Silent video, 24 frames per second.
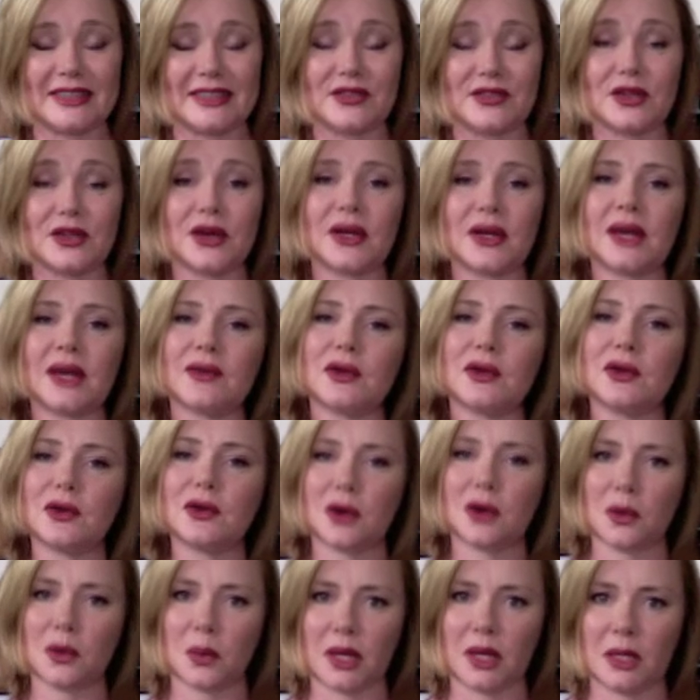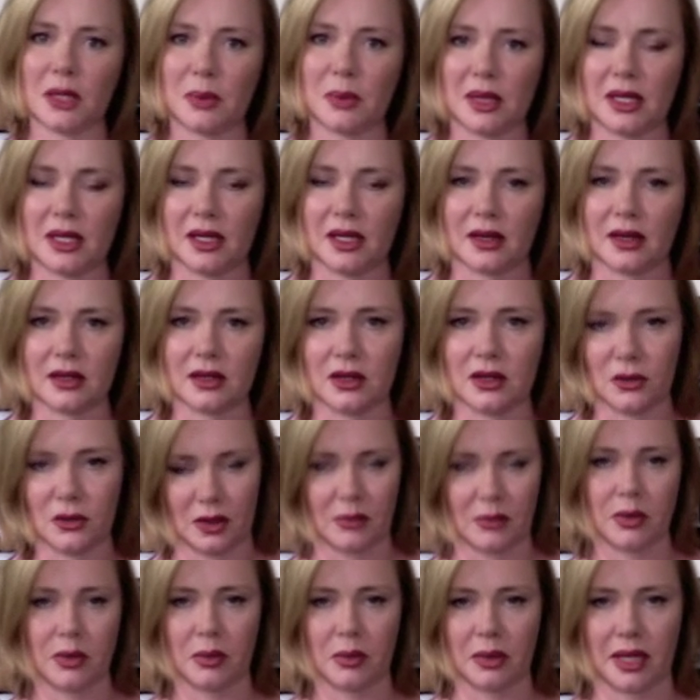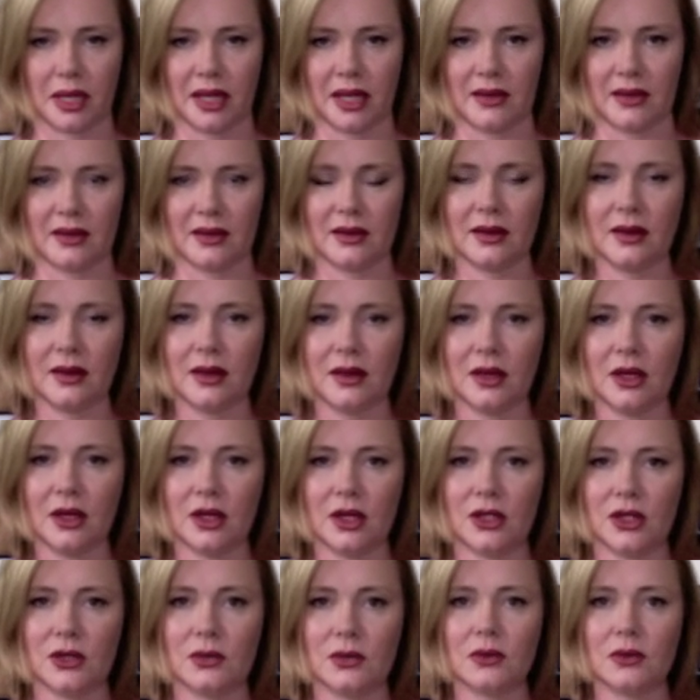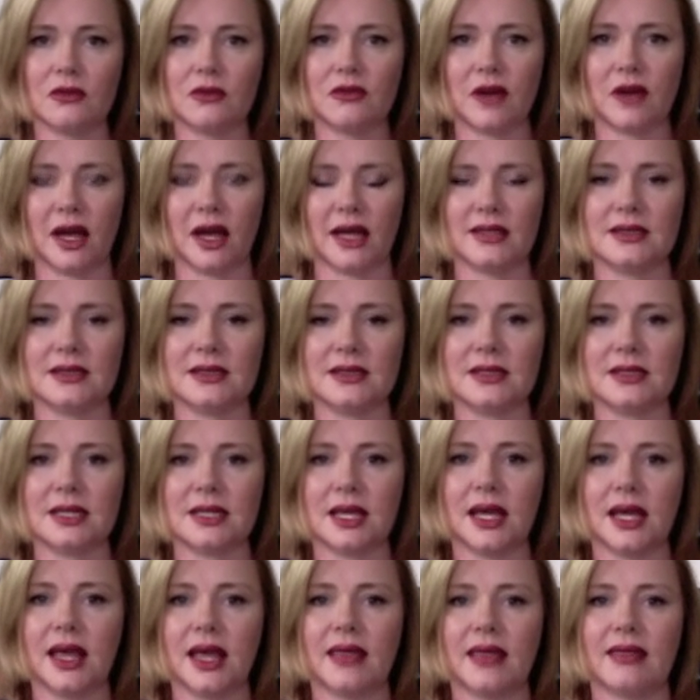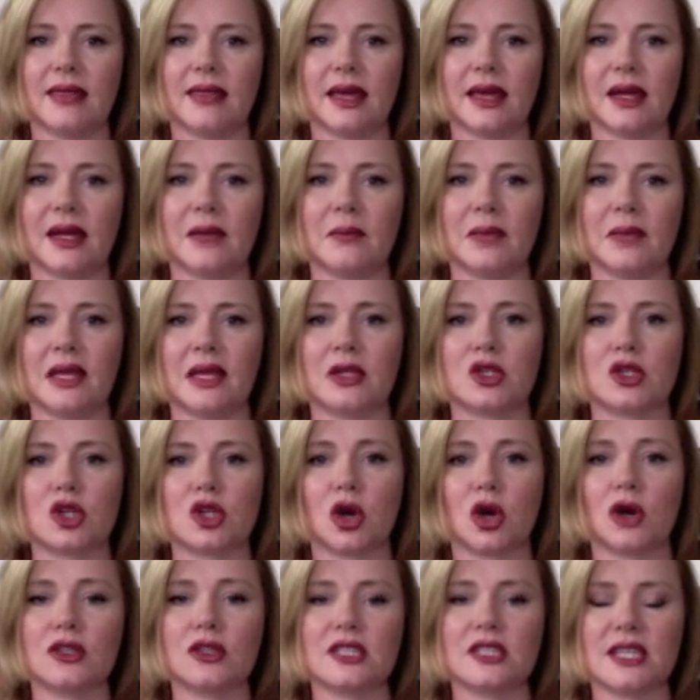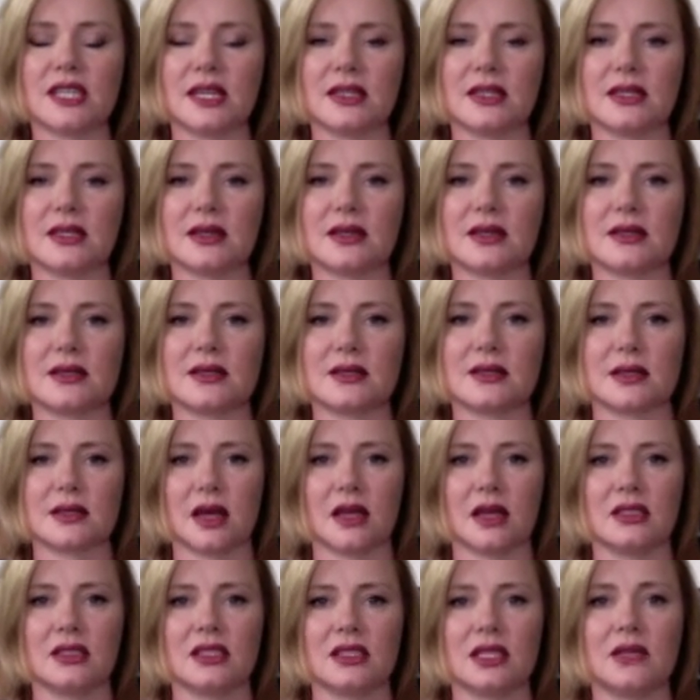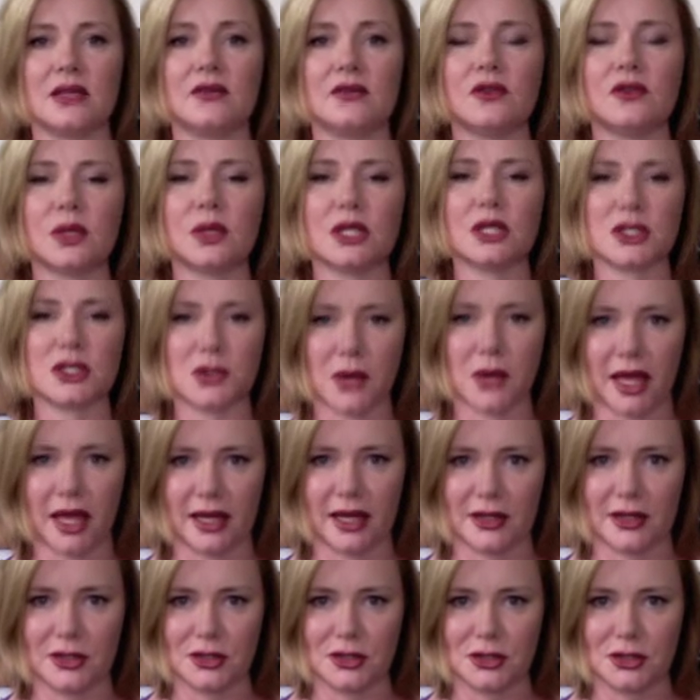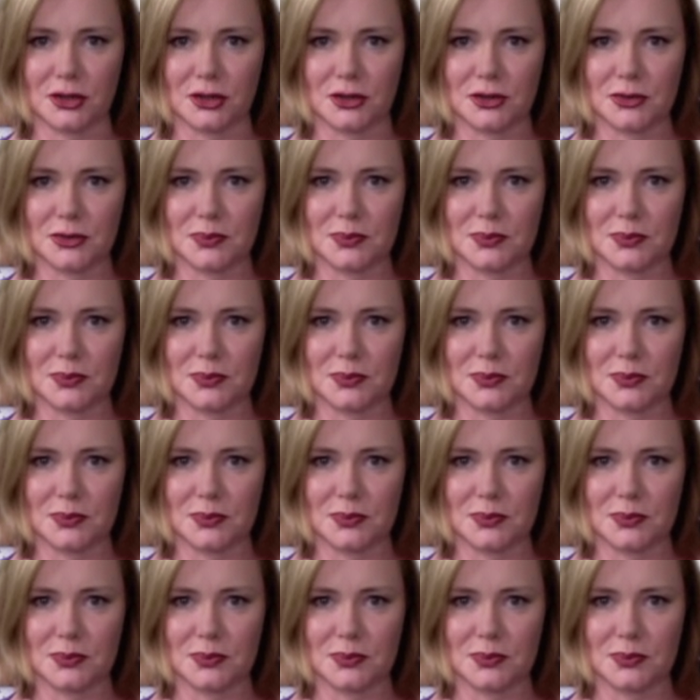If you go and have a look on Wikipedia and look up propaganda, you will find that it means content that's designed to influence your attitude.